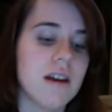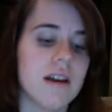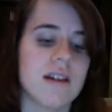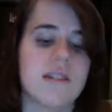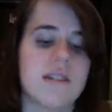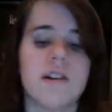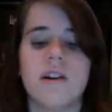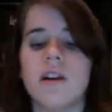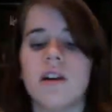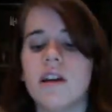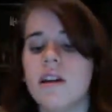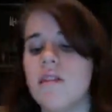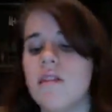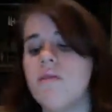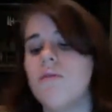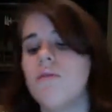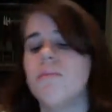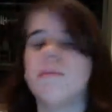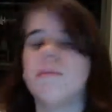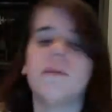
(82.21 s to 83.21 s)
So it
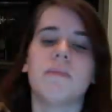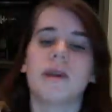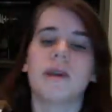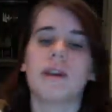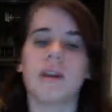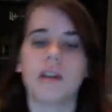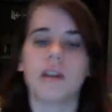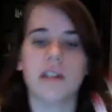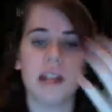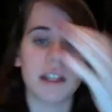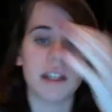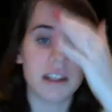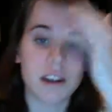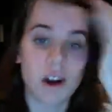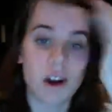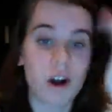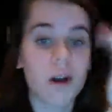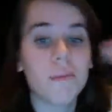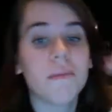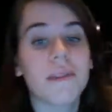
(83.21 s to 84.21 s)
will be better on like the
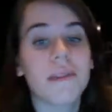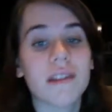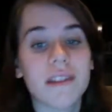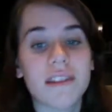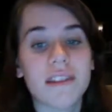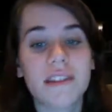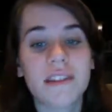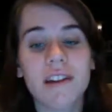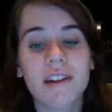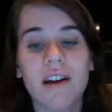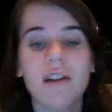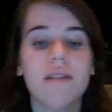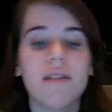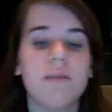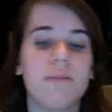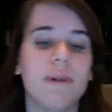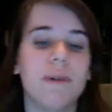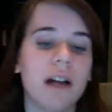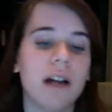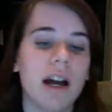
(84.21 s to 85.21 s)
arms and stuff,
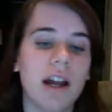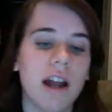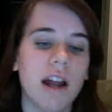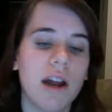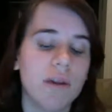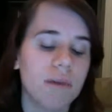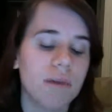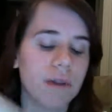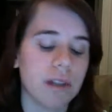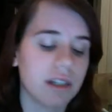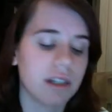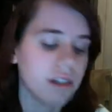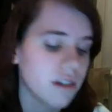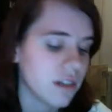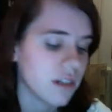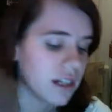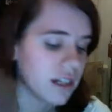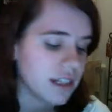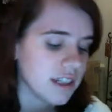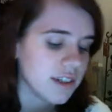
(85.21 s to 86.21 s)
but I really don't
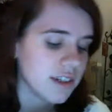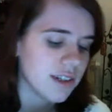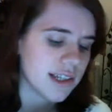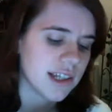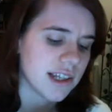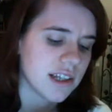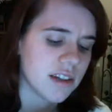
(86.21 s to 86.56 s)
like to use it.